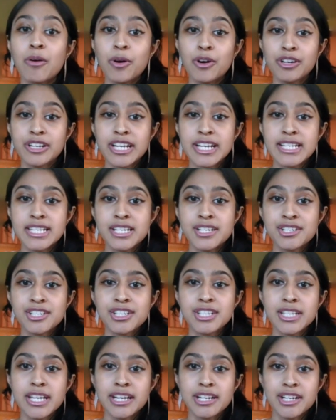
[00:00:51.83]

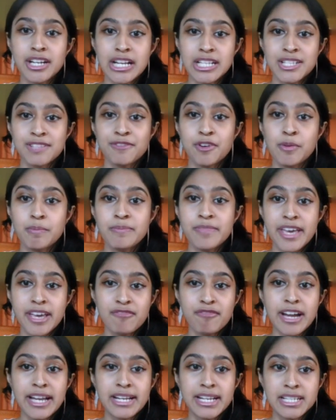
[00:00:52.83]
organizations can transform their
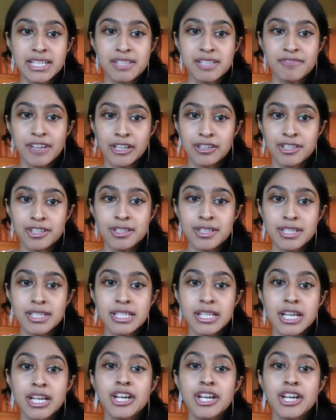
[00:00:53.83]
finance functions